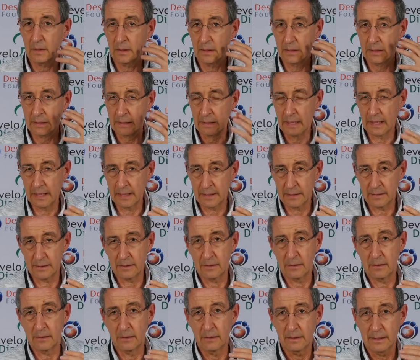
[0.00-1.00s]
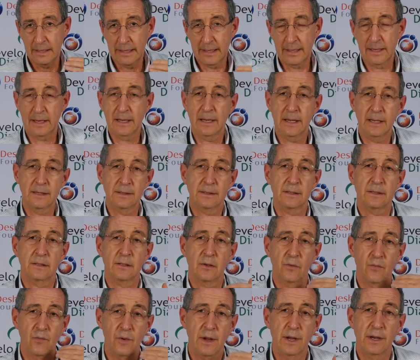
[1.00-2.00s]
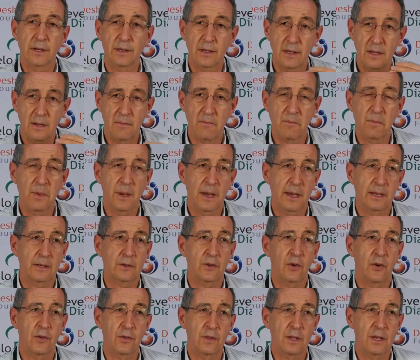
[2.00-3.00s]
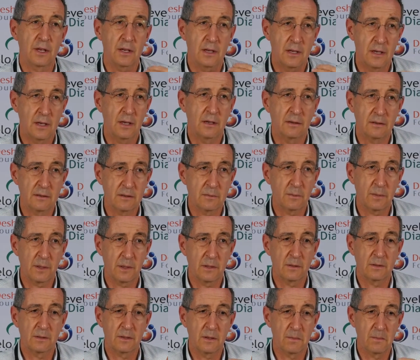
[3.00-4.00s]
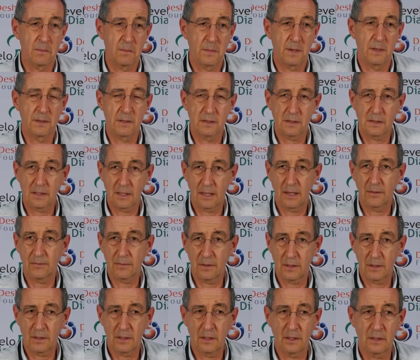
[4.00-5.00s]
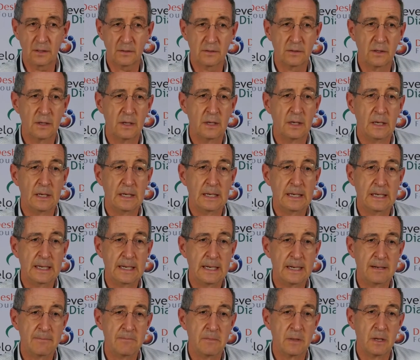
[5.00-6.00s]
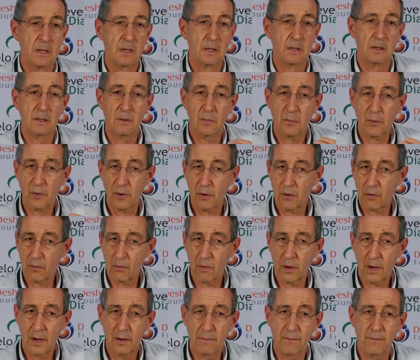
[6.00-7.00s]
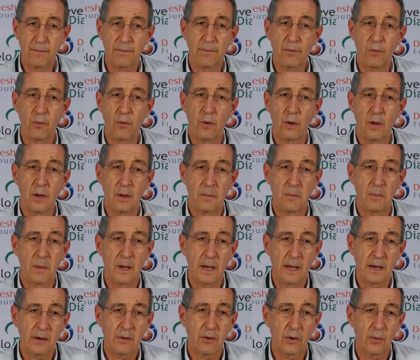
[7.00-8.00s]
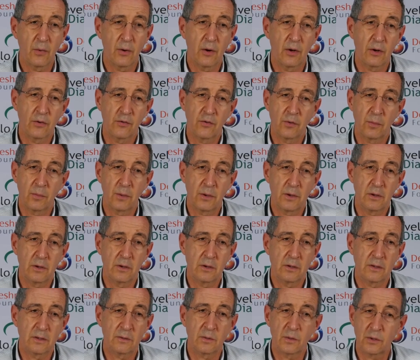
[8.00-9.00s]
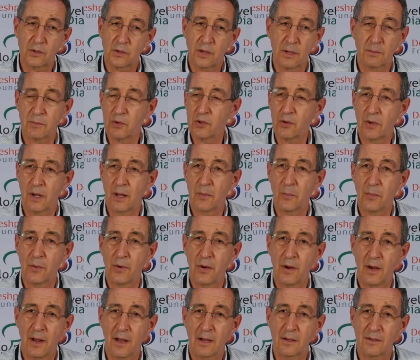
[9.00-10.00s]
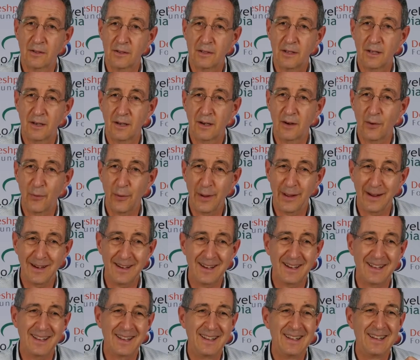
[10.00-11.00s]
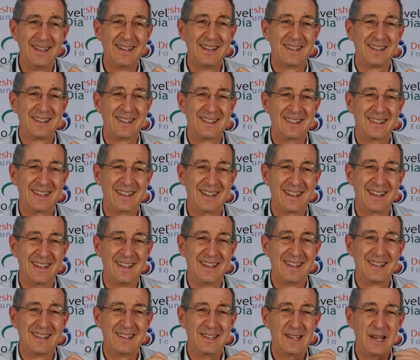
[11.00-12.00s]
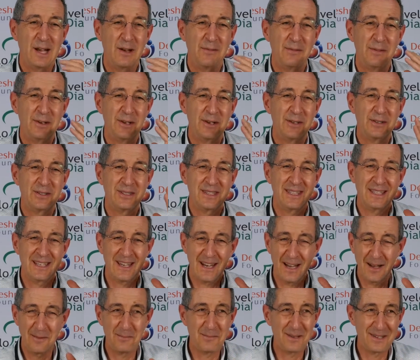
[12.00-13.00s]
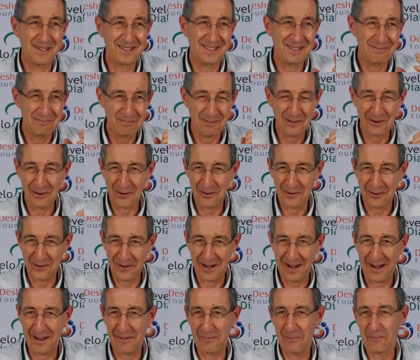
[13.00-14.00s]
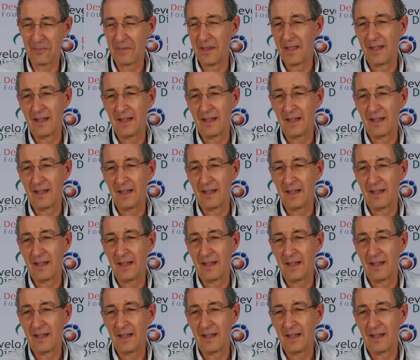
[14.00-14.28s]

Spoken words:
Again, that has a direct impact on their kids because the mothers have the kids. The program for micro entrepreneurs, which I'm sure I'll pronounce incorrectly, the Navodiyami program.